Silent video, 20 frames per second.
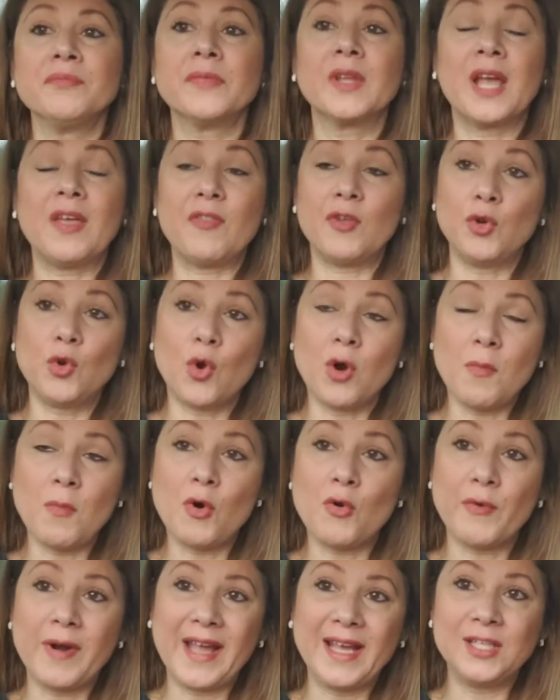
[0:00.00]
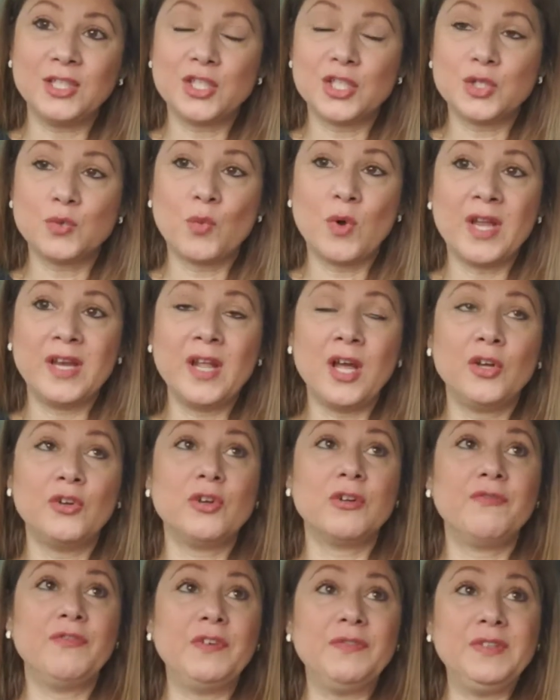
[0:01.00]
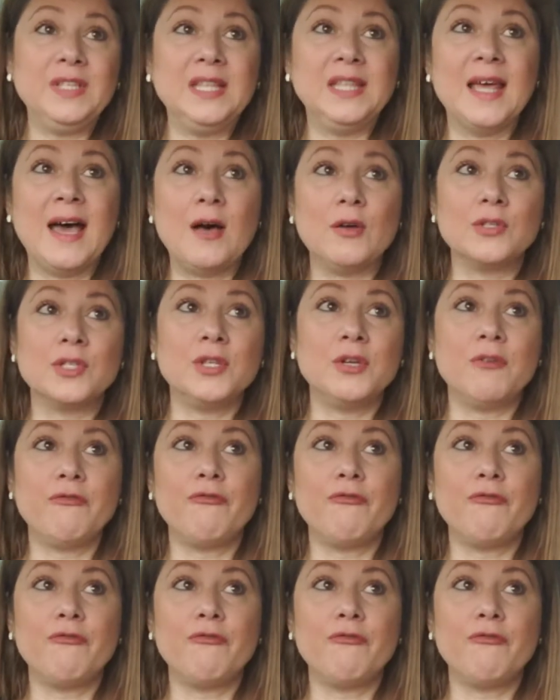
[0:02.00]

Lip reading: And the normal range is 150,000 to